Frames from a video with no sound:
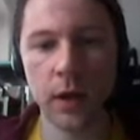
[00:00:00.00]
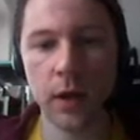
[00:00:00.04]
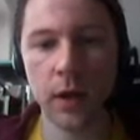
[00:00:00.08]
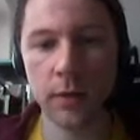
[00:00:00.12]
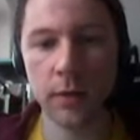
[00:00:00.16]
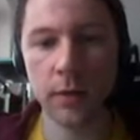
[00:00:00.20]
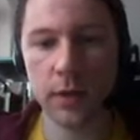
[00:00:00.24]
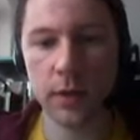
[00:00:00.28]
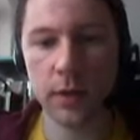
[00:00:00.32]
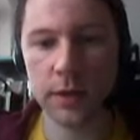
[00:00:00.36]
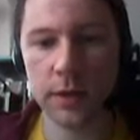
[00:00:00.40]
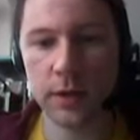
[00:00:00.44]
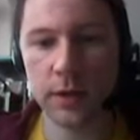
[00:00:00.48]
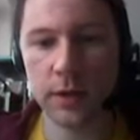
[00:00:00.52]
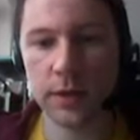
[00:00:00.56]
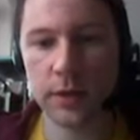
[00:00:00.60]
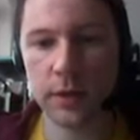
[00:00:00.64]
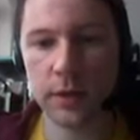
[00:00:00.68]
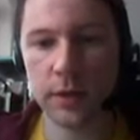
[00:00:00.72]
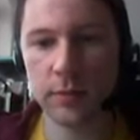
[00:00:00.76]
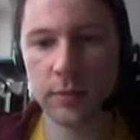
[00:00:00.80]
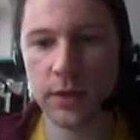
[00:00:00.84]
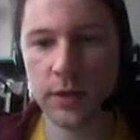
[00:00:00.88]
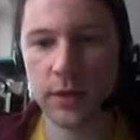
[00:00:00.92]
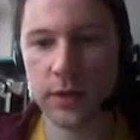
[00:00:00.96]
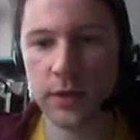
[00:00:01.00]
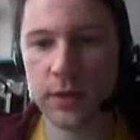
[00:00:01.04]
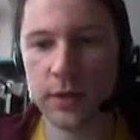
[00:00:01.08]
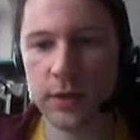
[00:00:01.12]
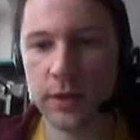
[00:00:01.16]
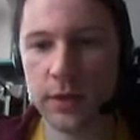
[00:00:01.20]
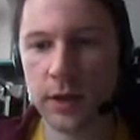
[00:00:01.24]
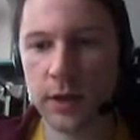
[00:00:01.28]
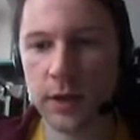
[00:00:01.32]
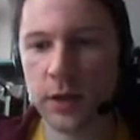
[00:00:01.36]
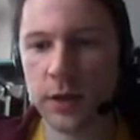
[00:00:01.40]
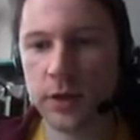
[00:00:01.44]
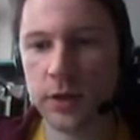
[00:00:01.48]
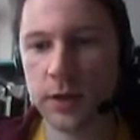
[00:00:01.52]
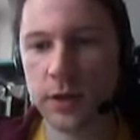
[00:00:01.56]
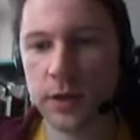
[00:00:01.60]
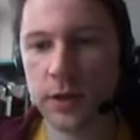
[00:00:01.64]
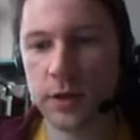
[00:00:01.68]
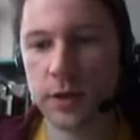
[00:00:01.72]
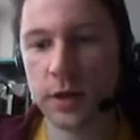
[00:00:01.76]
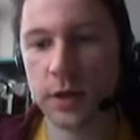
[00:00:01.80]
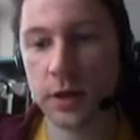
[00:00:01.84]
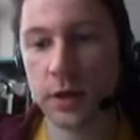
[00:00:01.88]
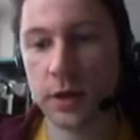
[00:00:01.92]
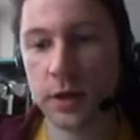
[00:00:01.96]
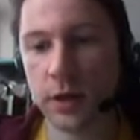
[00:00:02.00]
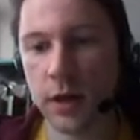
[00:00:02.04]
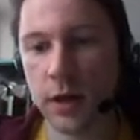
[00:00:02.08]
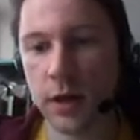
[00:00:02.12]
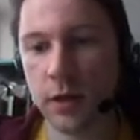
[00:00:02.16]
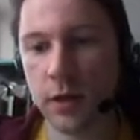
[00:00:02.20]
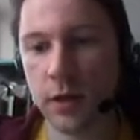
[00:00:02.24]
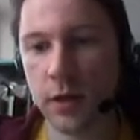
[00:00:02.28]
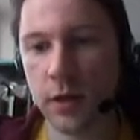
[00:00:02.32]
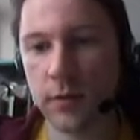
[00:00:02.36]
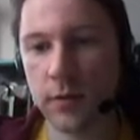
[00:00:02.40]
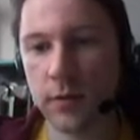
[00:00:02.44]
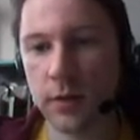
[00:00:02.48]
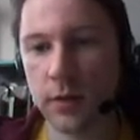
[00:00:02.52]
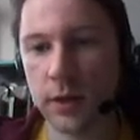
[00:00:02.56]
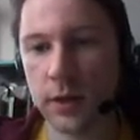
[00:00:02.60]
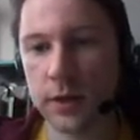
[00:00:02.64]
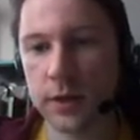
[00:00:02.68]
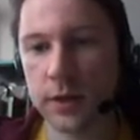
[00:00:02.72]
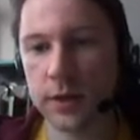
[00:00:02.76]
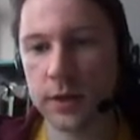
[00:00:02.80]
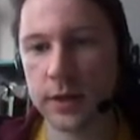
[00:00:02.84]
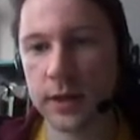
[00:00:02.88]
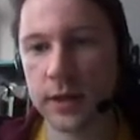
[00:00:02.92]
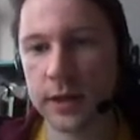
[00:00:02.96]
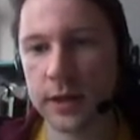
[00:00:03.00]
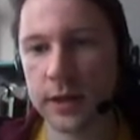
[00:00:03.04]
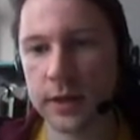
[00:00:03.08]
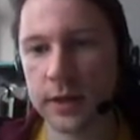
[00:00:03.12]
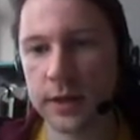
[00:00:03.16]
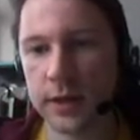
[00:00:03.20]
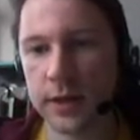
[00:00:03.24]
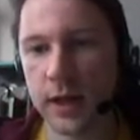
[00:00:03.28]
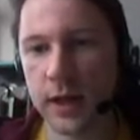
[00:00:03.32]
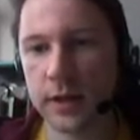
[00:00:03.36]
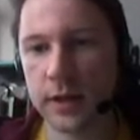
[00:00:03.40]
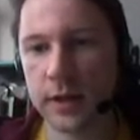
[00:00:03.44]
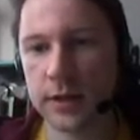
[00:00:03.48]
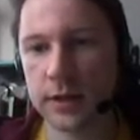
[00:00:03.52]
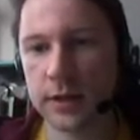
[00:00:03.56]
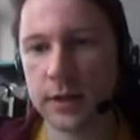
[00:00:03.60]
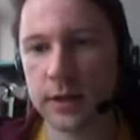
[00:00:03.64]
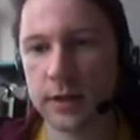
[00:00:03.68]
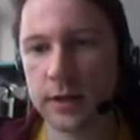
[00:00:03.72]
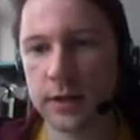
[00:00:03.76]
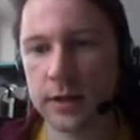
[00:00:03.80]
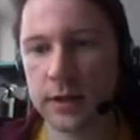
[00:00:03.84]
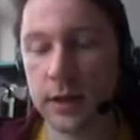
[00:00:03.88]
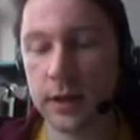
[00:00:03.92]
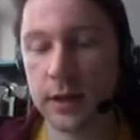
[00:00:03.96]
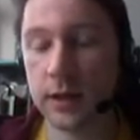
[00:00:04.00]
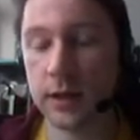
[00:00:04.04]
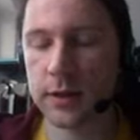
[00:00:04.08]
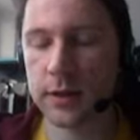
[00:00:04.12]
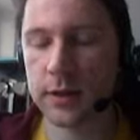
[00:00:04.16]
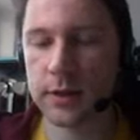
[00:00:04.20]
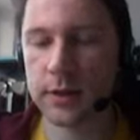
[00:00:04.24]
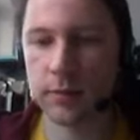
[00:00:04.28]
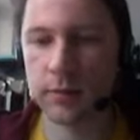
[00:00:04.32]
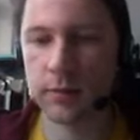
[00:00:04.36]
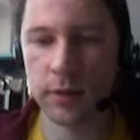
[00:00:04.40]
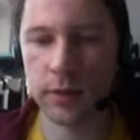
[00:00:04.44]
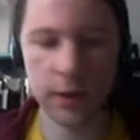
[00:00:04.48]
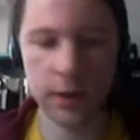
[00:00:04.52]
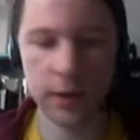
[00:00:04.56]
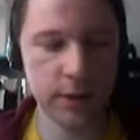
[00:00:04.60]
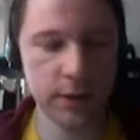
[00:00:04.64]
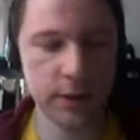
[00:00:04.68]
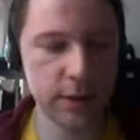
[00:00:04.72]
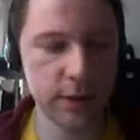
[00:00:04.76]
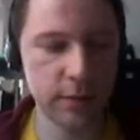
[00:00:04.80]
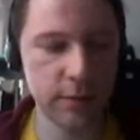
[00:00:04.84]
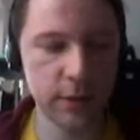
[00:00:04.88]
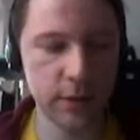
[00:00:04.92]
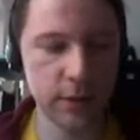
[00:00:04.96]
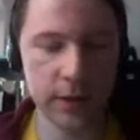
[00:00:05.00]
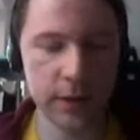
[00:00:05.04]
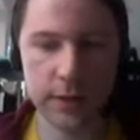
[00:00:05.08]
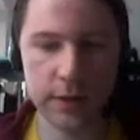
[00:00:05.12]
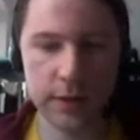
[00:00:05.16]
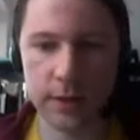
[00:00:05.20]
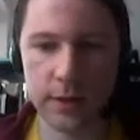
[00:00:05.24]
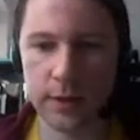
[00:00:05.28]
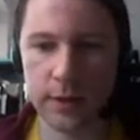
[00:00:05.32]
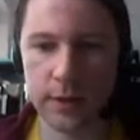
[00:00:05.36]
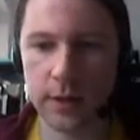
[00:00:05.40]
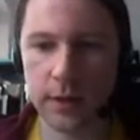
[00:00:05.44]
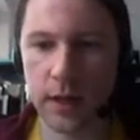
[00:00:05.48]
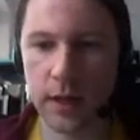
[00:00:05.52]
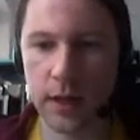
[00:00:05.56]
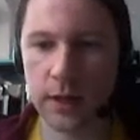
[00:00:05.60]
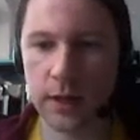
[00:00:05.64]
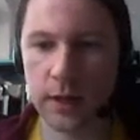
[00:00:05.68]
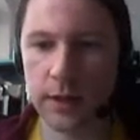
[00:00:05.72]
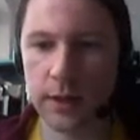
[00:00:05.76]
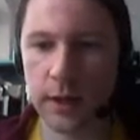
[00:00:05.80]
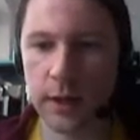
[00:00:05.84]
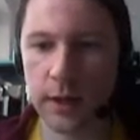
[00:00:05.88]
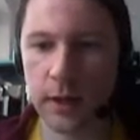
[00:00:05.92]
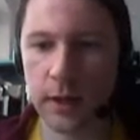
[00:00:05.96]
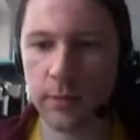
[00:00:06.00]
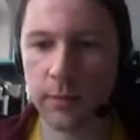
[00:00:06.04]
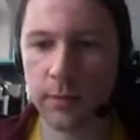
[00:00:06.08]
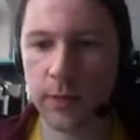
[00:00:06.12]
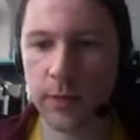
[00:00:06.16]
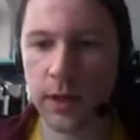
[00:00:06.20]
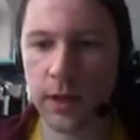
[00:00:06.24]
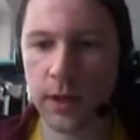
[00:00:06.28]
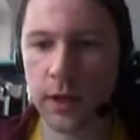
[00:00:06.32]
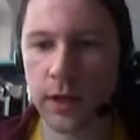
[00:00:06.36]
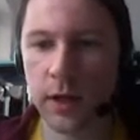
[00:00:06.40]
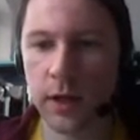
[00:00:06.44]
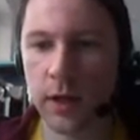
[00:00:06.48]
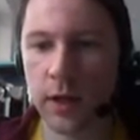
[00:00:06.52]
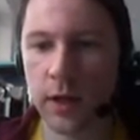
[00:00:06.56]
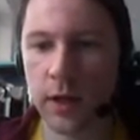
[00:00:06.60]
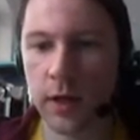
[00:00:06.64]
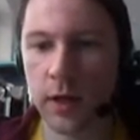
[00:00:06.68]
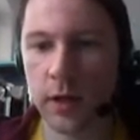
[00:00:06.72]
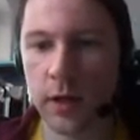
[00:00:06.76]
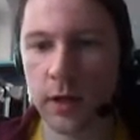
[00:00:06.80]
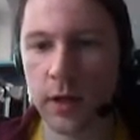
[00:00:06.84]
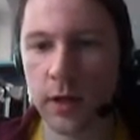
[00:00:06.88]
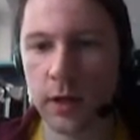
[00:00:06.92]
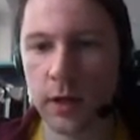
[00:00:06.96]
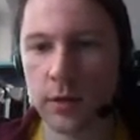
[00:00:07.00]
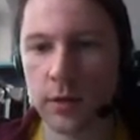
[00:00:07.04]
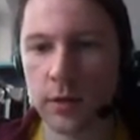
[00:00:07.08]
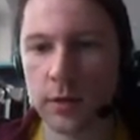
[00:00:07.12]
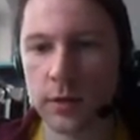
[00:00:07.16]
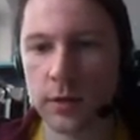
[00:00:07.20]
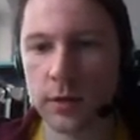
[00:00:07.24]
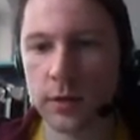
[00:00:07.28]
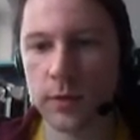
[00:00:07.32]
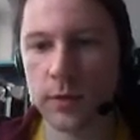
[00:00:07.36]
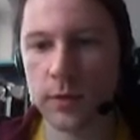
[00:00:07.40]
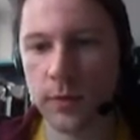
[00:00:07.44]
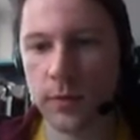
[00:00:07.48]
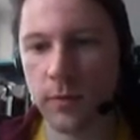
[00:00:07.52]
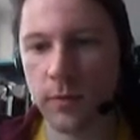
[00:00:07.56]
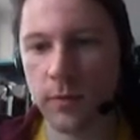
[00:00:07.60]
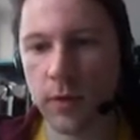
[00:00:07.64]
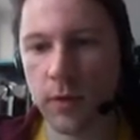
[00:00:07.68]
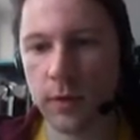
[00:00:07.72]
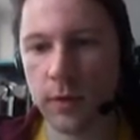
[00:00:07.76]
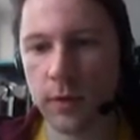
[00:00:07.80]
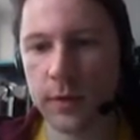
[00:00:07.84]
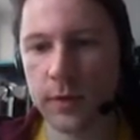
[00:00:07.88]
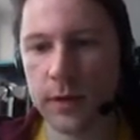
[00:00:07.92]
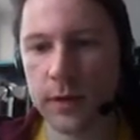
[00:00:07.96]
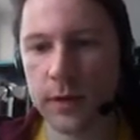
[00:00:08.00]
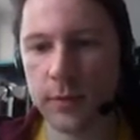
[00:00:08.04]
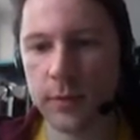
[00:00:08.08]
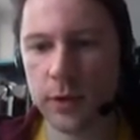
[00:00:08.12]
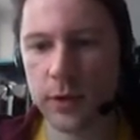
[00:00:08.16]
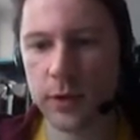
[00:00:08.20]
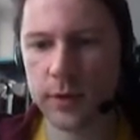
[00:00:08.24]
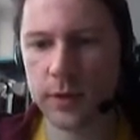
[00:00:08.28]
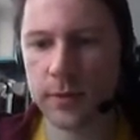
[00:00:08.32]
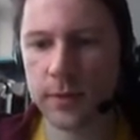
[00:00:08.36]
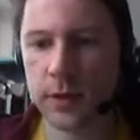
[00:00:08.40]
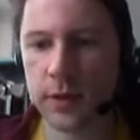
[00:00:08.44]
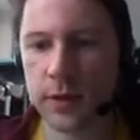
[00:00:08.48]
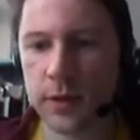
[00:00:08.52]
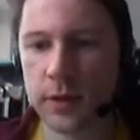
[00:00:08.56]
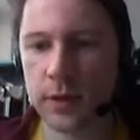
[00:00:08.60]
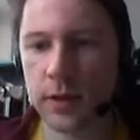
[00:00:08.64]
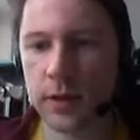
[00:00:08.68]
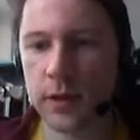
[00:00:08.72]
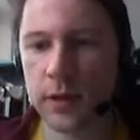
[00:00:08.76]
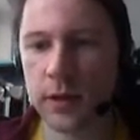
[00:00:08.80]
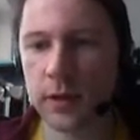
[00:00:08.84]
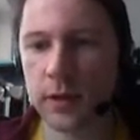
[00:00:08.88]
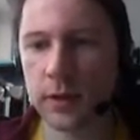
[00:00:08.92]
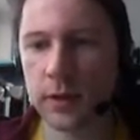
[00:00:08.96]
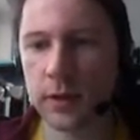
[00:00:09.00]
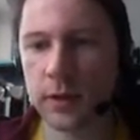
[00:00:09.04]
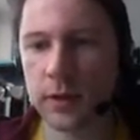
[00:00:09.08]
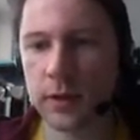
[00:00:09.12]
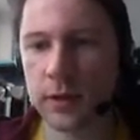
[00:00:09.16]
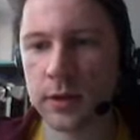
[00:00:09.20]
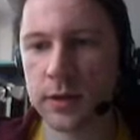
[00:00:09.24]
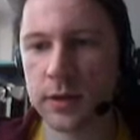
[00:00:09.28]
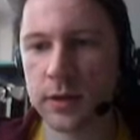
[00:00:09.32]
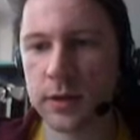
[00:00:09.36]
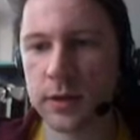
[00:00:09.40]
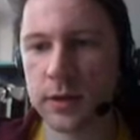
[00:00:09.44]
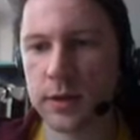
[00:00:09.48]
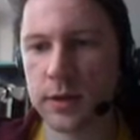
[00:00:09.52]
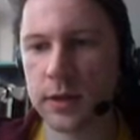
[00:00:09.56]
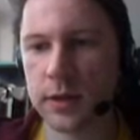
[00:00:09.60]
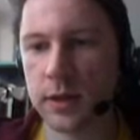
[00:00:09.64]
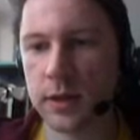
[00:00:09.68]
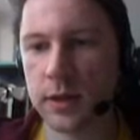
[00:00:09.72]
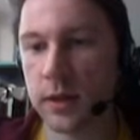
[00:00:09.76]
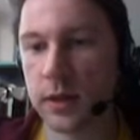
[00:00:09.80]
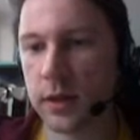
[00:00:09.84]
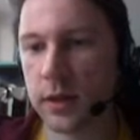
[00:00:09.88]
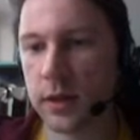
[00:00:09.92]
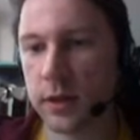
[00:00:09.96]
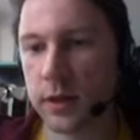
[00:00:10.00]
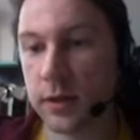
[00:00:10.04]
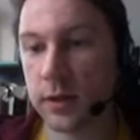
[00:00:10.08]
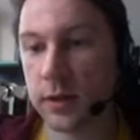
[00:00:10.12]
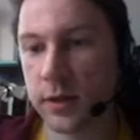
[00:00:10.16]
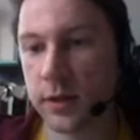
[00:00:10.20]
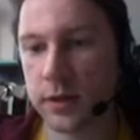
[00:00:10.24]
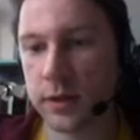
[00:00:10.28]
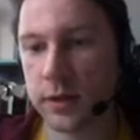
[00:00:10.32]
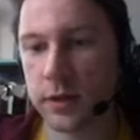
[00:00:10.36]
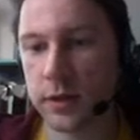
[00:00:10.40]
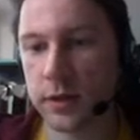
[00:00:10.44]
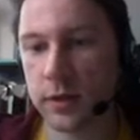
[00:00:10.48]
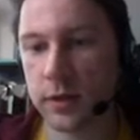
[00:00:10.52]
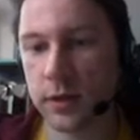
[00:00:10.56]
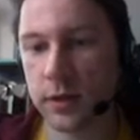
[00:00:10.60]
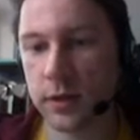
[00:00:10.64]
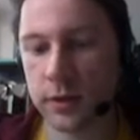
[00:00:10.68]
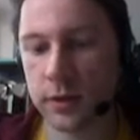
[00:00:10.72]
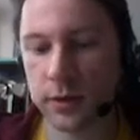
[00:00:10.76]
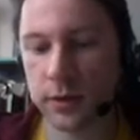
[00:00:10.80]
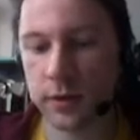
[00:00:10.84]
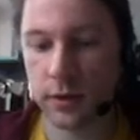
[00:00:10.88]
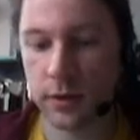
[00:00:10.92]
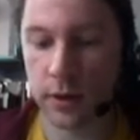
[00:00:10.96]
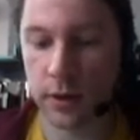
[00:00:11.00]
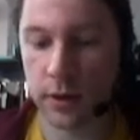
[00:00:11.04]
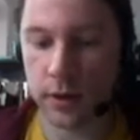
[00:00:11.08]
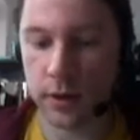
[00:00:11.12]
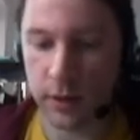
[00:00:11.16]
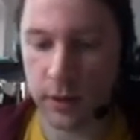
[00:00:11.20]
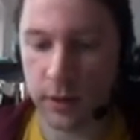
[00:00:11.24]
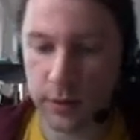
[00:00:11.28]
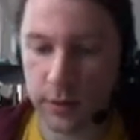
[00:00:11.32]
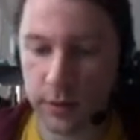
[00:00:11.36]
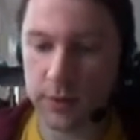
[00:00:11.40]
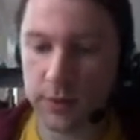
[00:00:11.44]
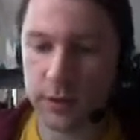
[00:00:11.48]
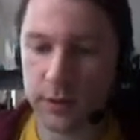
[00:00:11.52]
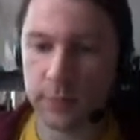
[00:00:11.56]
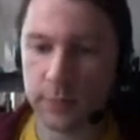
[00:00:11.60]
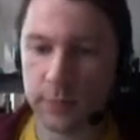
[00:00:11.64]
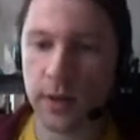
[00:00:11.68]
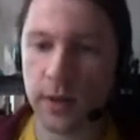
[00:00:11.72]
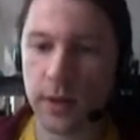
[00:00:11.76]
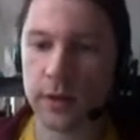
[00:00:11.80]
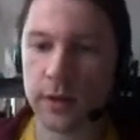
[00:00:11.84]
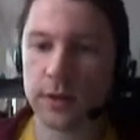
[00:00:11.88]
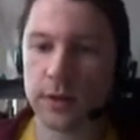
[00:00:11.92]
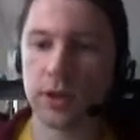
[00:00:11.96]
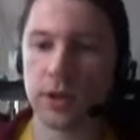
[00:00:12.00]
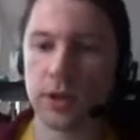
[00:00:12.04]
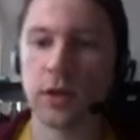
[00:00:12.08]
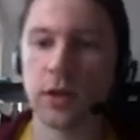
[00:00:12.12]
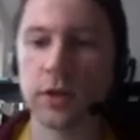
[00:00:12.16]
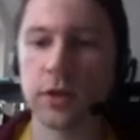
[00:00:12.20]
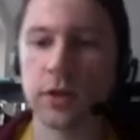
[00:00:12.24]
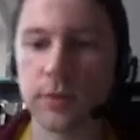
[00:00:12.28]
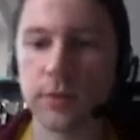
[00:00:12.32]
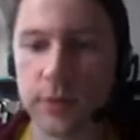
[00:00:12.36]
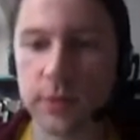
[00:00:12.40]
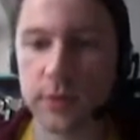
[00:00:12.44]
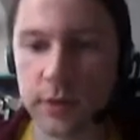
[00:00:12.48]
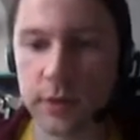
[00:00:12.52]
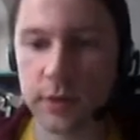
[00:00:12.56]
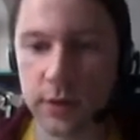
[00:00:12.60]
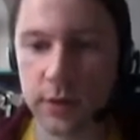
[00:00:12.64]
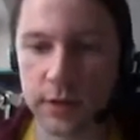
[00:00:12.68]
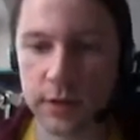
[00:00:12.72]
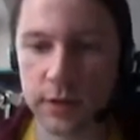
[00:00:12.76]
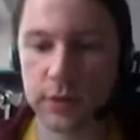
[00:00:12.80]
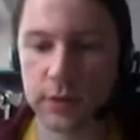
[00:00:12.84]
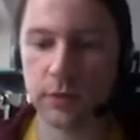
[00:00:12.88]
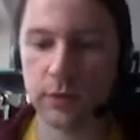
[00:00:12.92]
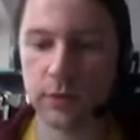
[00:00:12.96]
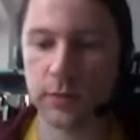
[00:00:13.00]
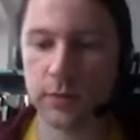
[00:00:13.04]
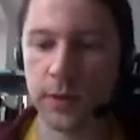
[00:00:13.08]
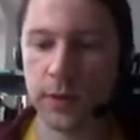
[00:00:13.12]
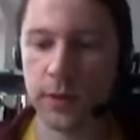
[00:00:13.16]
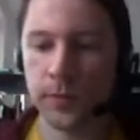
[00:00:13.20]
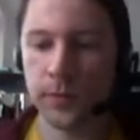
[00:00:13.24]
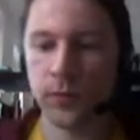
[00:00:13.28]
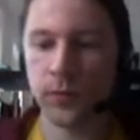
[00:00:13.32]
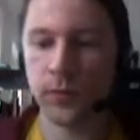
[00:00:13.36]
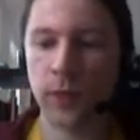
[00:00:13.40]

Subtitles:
master's in business intelligence, and now I work as a data scientist at Simplex. Simplex is an ad tech company, so we work with advertisement, and this is another reason why this challenge was interesting to me.